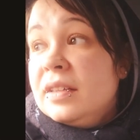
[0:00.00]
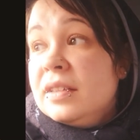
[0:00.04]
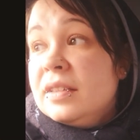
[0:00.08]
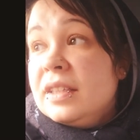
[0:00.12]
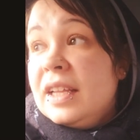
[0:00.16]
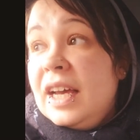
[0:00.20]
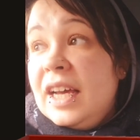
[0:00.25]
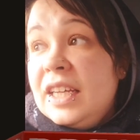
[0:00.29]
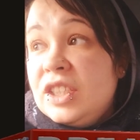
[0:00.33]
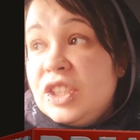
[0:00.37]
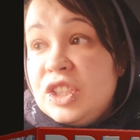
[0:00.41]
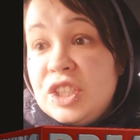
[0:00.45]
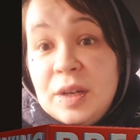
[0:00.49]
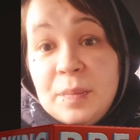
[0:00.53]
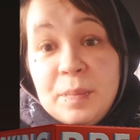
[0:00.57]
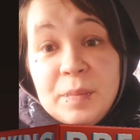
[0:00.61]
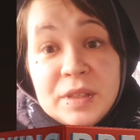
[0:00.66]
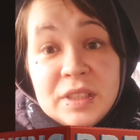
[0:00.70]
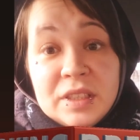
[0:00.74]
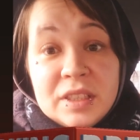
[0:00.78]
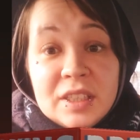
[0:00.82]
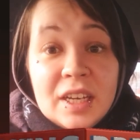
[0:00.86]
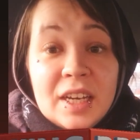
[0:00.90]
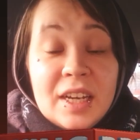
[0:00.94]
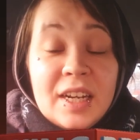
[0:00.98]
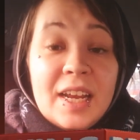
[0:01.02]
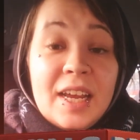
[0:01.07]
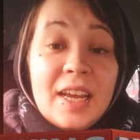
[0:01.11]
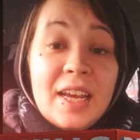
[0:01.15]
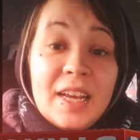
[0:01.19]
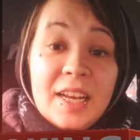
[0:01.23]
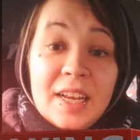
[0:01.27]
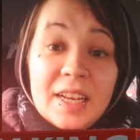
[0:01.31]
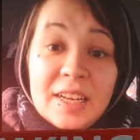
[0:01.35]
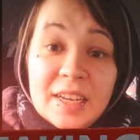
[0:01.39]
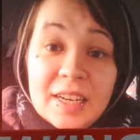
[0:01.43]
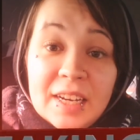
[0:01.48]
That ship is going to hit
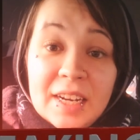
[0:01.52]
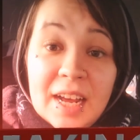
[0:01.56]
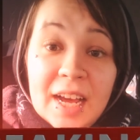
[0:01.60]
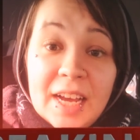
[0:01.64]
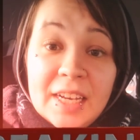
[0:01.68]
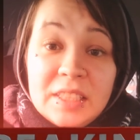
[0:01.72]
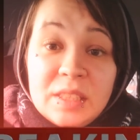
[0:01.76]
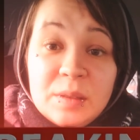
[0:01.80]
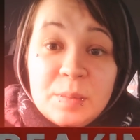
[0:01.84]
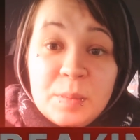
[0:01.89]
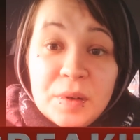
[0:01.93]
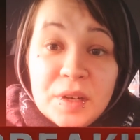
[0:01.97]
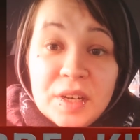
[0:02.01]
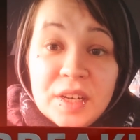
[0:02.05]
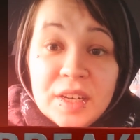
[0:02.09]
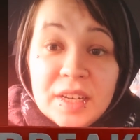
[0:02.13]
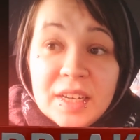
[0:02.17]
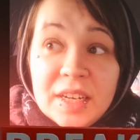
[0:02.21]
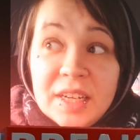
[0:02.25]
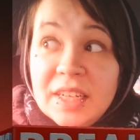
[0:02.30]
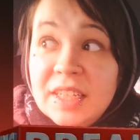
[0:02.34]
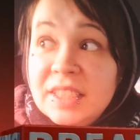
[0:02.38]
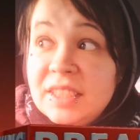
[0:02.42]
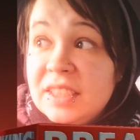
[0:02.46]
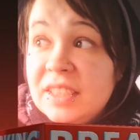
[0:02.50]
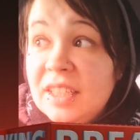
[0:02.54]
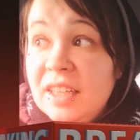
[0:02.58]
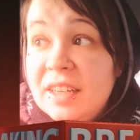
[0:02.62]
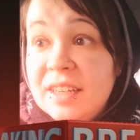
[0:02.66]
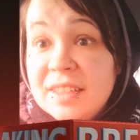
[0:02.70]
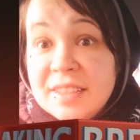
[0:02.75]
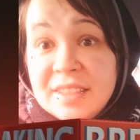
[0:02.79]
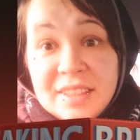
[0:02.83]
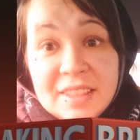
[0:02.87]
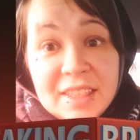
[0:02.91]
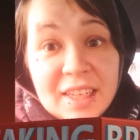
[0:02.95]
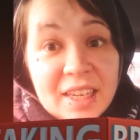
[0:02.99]
an iceberg and it's going
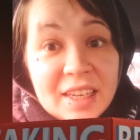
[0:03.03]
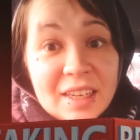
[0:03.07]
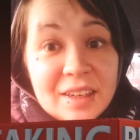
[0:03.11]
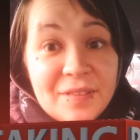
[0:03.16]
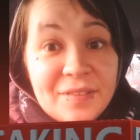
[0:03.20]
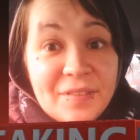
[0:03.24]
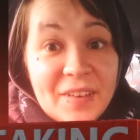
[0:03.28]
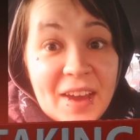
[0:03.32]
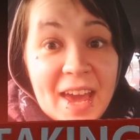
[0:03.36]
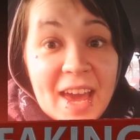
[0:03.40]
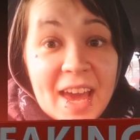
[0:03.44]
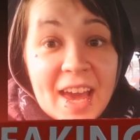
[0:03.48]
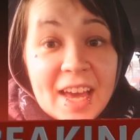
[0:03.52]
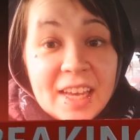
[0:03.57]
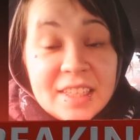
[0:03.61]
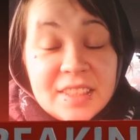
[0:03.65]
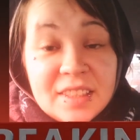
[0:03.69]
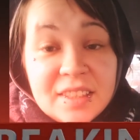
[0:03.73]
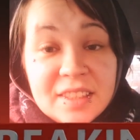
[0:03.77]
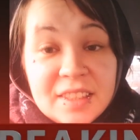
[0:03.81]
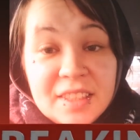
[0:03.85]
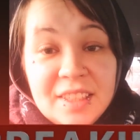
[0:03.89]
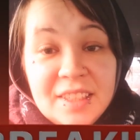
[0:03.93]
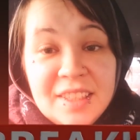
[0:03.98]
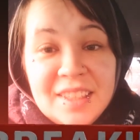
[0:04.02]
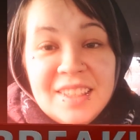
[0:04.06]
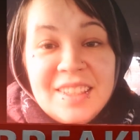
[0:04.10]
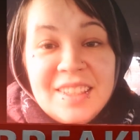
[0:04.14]
to sink fast.